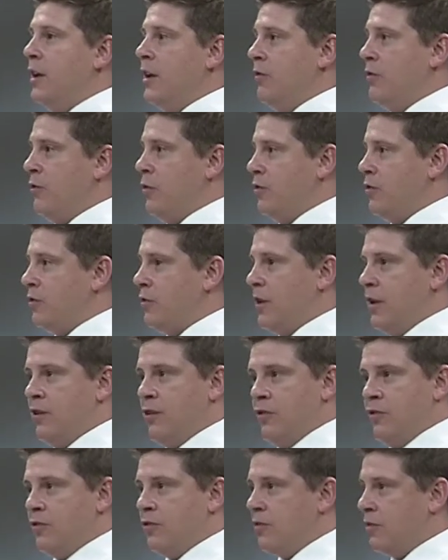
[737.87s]
if it's
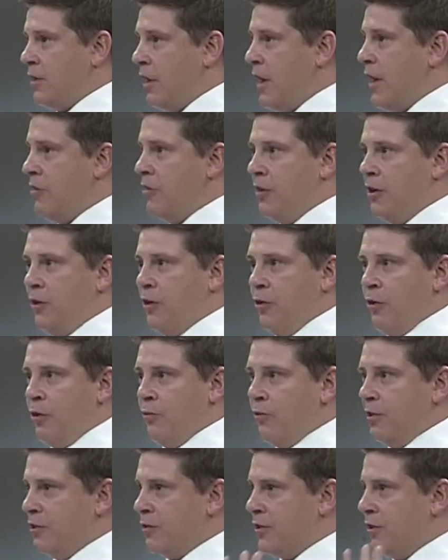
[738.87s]
getting scary or
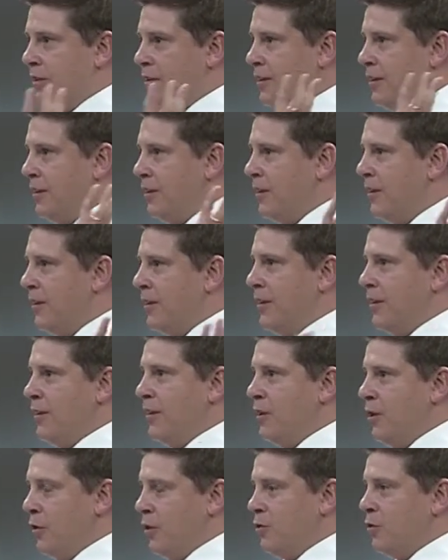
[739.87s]
if it's getting,
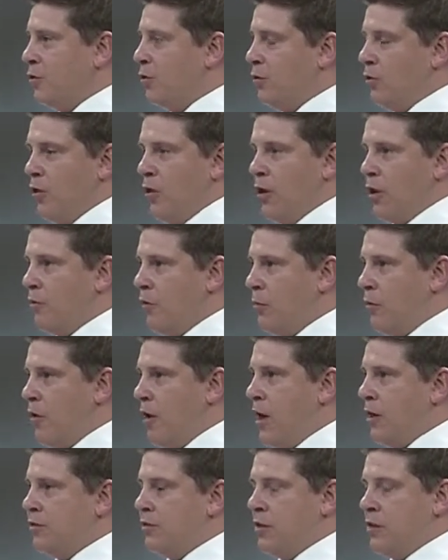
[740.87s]
you know, too long of a
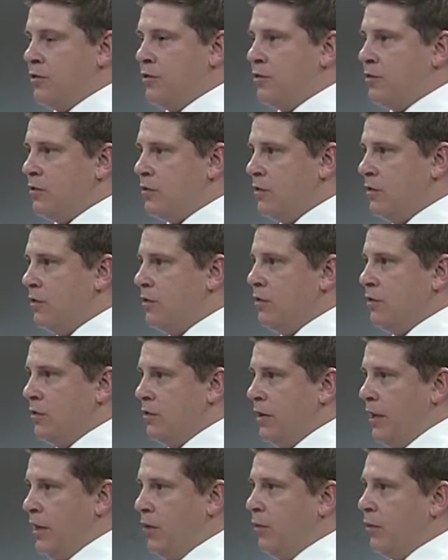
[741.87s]
process to, to
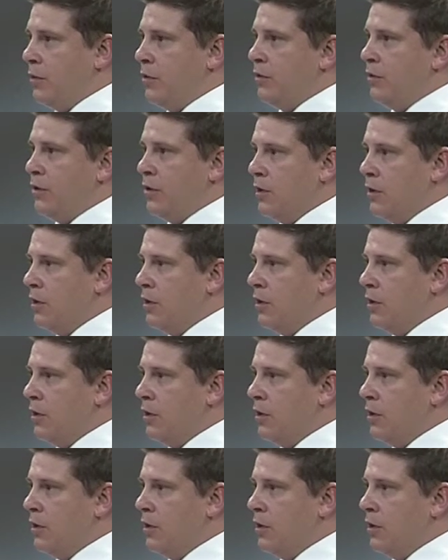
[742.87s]
deal with